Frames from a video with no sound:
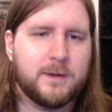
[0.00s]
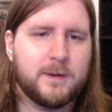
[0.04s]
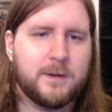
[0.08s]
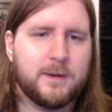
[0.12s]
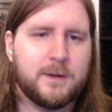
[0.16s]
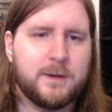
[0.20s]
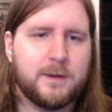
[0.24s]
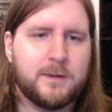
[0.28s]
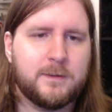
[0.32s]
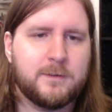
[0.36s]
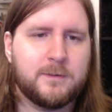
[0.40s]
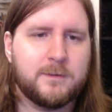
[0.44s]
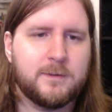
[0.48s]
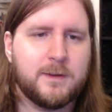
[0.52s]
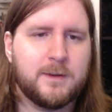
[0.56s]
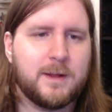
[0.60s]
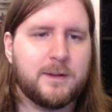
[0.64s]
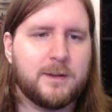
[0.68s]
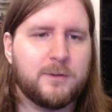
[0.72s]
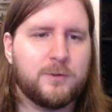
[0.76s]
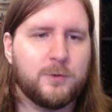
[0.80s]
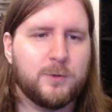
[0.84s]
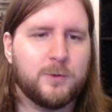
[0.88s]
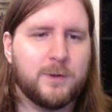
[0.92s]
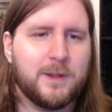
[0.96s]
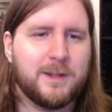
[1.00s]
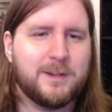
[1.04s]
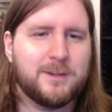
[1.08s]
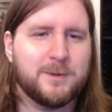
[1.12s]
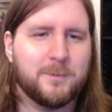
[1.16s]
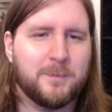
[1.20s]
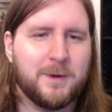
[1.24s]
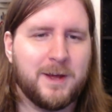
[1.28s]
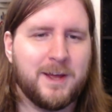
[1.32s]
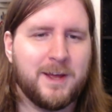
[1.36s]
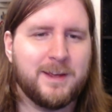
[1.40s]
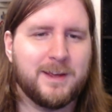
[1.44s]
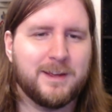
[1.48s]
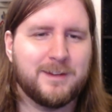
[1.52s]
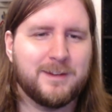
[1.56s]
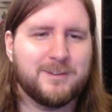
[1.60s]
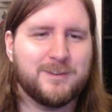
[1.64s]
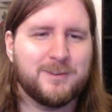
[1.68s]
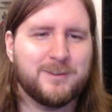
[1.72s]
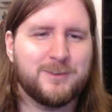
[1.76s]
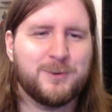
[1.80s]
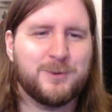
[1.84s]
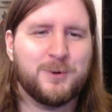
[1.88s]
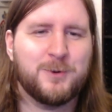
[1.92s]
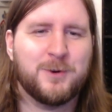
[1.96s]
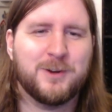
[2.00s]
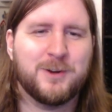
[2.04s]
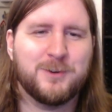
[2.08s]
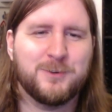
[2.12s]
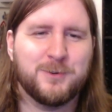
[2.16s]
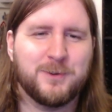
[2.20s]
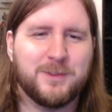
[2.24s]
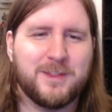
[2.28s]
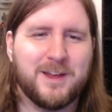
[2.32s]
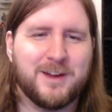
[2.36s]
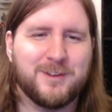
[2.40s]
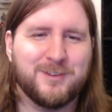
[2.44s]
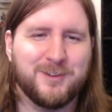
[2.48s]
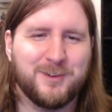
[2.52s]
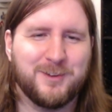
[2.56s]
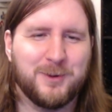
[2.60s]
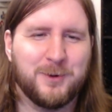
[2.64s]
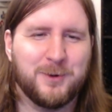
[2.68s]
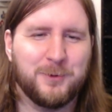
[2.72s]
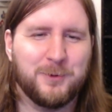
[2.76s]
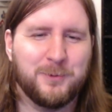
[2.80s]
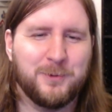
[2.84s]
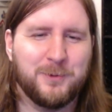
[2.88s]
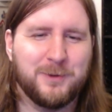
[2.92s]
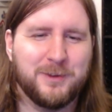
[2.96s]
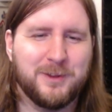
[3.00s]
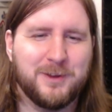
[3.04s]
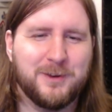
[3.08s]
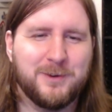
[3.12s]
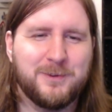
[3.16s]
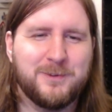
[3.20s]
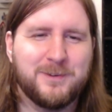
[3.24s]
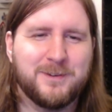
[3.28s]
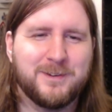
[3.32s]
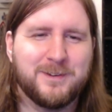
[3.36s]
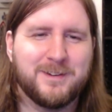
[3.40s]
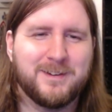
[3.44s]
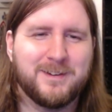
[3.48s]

It's not too late to buy it. 200,000 gold will do.